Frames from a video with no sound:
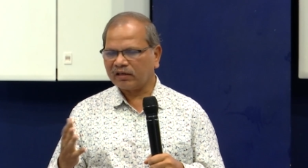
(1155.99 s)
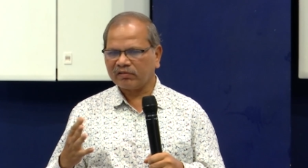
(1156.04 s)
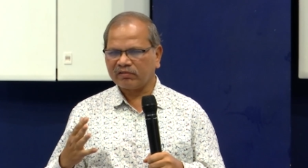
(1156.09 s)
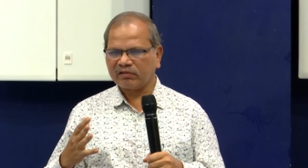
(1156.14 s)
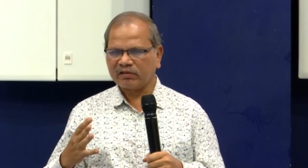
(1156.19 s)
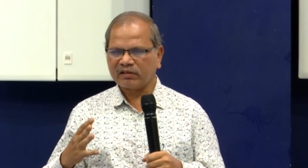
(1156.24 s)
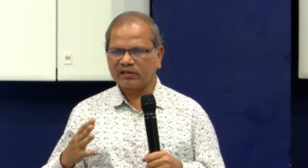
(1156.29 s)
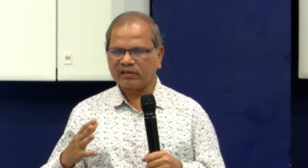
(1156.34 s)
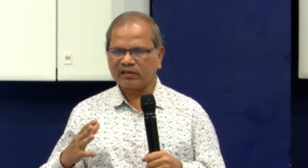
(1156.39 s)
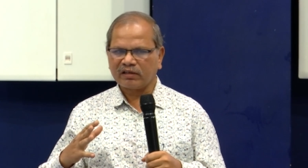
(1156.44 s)

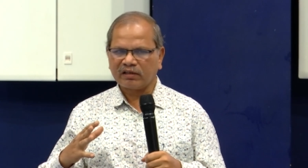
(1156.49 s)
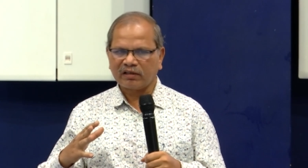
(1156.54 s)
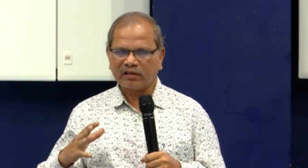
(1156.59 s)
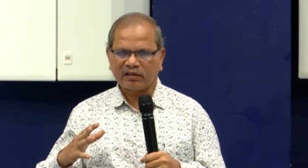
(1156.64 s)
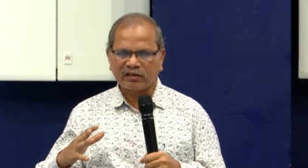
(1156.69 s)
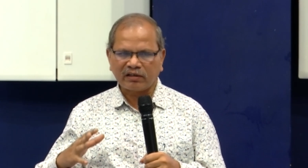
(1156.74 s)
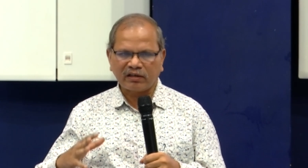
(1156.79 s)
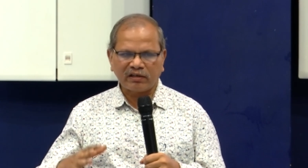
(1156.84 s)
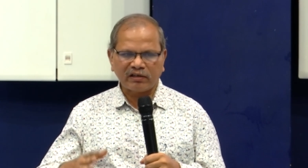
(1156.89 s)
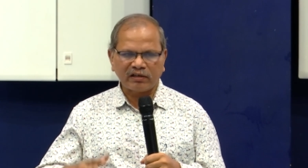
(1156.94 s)
our
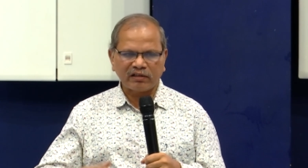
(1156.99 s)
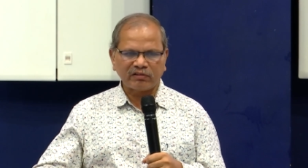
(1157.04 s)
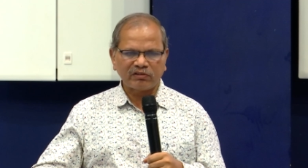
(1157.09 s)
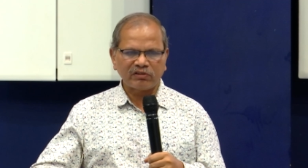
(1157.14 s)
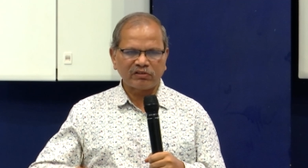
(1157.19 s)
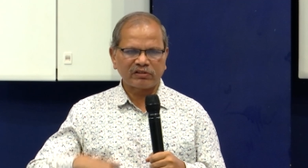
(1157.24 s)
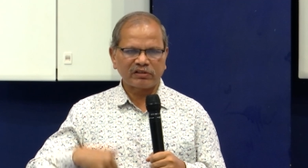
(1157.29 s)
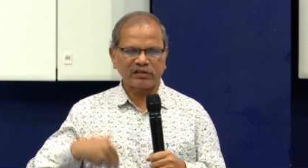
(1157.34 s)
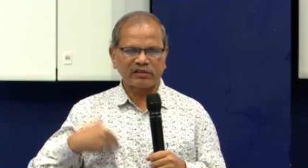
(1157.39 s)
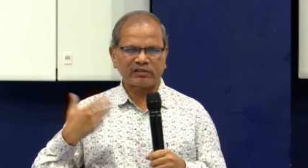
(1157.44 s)
real
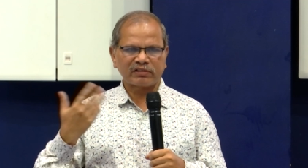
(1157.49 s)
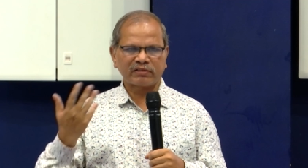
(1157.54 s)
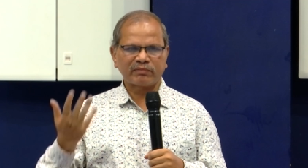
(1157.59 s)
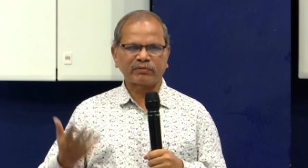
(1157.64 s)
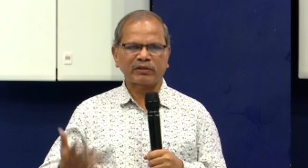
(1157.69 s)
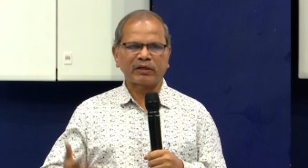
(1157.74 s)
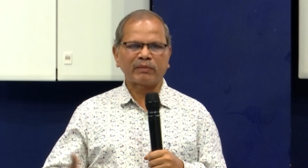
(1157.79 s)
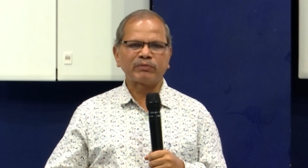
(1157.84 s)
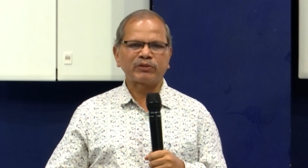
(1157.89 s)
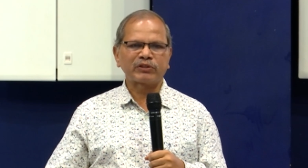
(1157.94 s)
enthusiasm
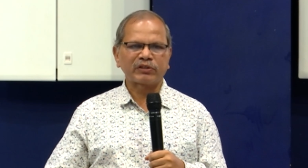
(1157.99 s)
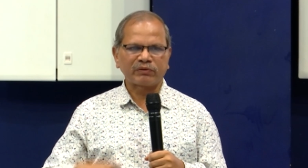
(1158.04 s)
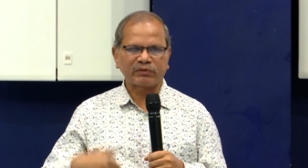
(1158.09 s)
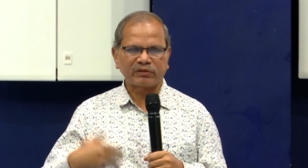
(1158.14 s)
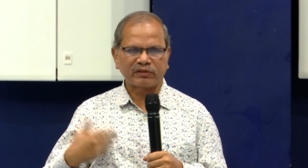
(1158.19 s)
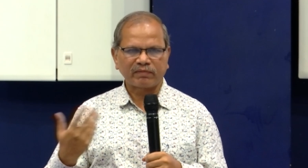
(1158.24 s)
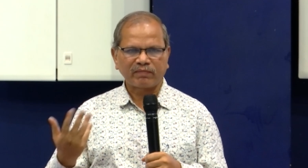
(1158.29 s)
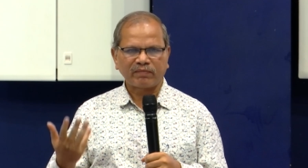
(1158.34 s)
comes out.